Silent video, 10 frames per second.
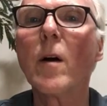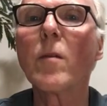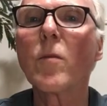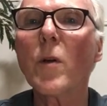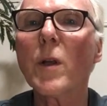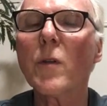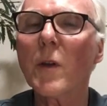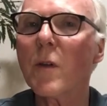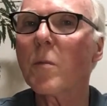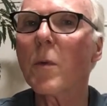
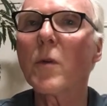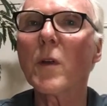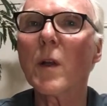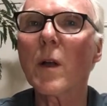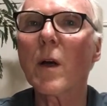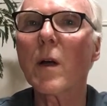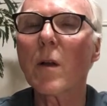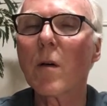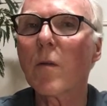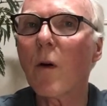46th
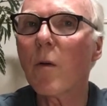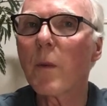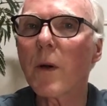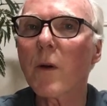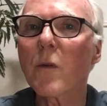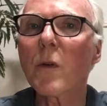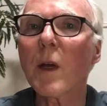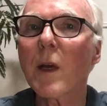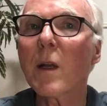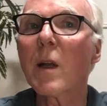percentile of all beers,
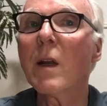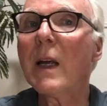and